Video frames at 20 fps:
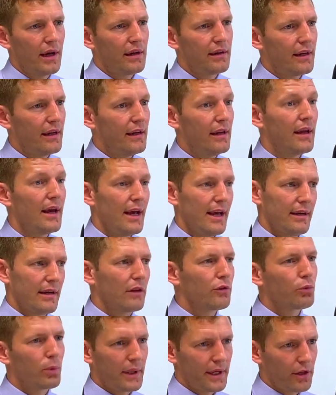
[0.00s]
and that's
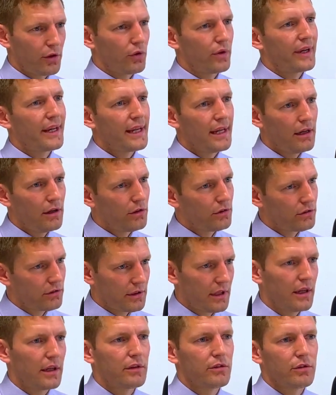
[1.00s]
where your leaders, the
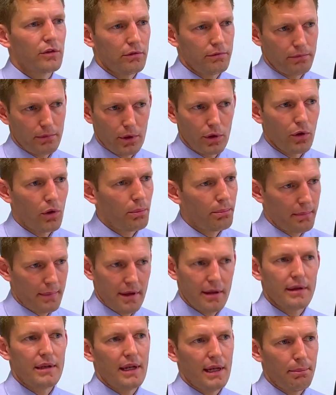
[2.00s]
likes of in
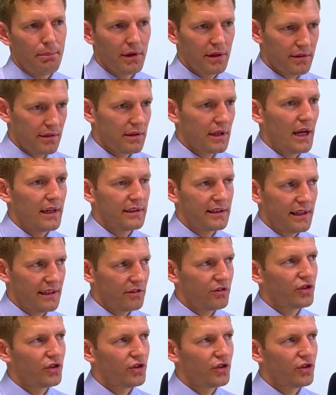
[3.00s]
Limerick's context,